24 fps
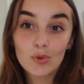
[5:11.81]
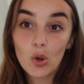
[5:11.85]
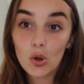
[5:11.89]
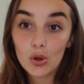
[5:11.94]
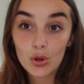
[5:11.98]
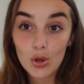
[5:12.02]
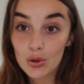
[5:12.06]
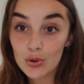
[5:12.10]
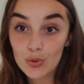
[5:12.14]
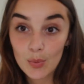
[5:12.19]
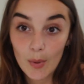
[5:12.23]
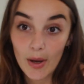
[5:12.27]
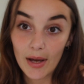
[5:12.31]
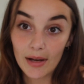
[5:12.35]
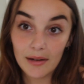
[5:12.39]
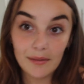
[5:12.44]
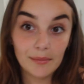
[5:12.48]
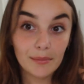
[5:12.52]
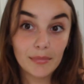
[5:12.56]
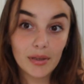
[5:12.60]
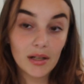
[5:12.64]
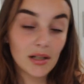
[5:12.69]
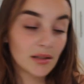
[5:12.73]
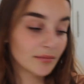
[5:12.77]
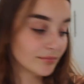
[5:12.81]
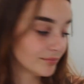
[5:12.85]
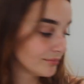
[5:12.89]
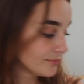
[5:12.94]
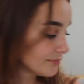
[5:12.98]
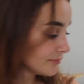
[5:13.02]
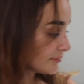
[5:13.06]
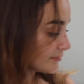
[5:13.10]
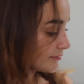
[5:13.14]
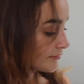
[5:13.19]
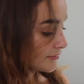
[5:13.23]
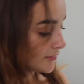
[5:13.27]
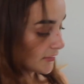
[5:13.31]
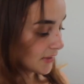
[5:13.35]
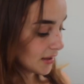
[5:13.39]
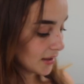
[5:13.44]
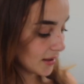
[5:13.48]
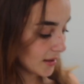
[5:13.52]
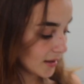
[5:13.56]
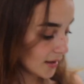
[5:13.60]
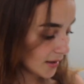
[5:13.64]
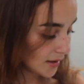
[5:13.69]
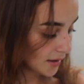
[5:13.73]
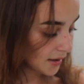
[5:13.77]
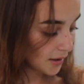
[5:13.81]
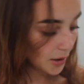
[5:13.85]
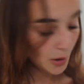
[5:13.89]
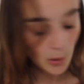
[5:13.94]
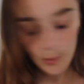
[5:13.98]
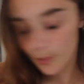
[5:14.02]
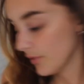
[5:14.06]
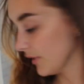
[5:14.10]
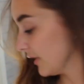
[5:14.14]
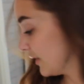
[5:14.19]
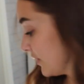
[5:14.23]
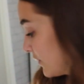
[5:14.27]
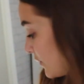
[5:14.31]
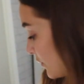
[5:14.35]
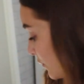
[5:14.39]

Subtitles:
God knows when, but hopefully